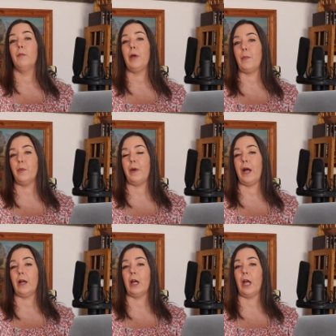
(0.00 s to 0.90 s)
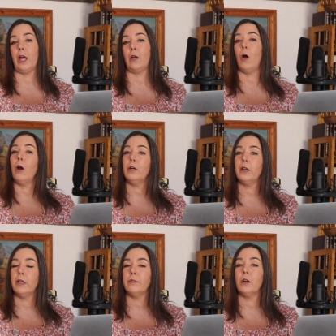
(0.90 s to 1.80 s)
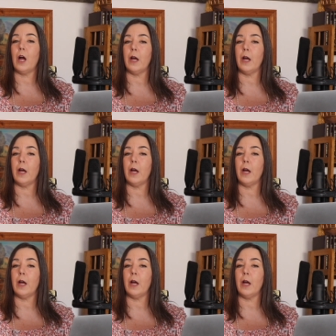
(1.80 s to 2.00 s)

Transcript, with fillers: paperback, and hardcover